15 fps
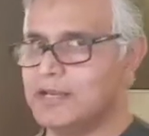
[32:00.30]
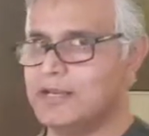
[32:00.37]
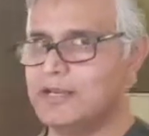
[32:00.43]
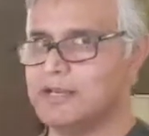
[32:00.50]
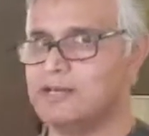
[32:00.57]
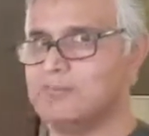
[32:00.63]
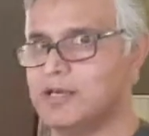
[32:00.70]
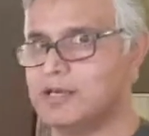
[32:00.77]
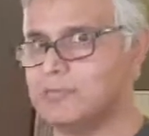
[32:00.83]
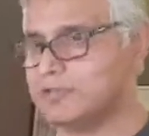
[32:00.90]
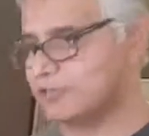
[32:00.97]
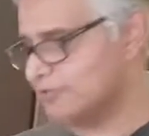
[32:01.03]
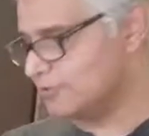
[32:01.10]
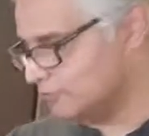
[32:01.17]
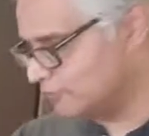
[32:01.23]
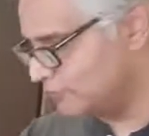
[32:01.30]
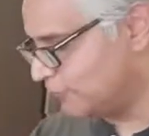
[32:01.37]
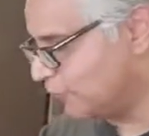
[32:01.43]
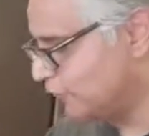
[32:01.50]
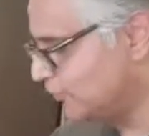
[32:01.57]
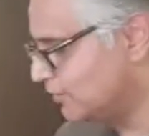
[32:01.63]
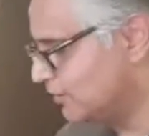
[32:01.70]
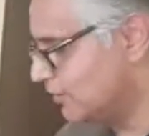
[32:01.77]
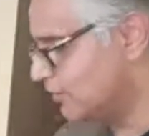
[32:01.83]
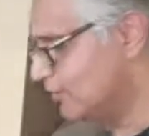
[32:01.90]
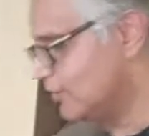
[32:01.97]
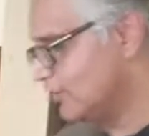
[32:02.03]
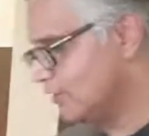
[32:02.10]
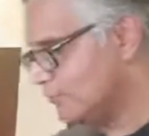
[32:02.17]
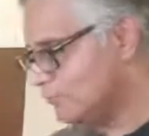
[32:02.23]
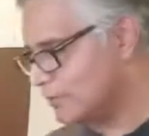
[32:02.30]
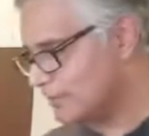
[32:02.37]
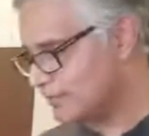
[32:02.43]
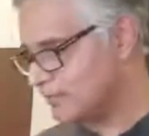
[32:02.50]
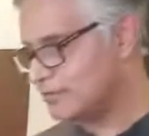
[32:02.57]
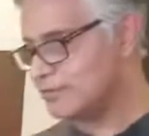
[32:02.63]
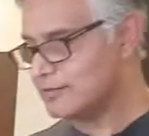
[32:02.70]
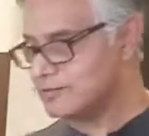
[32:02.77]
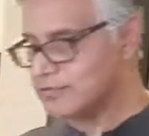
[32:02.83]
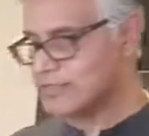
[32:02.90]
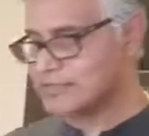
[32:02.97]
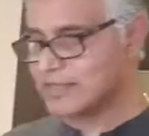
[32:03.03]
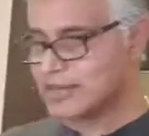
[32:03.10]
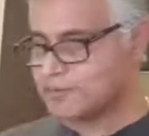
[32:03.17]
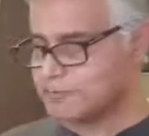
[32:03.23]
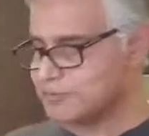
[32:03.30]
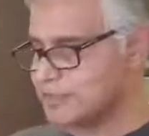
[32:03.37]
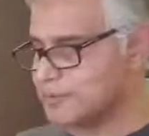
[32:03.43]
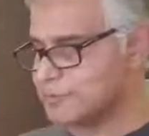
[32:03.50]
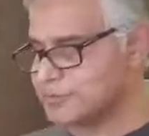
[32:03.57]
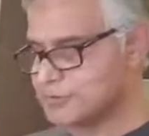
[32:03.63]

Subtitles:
and my mother-in-law's food, but they side with their mother.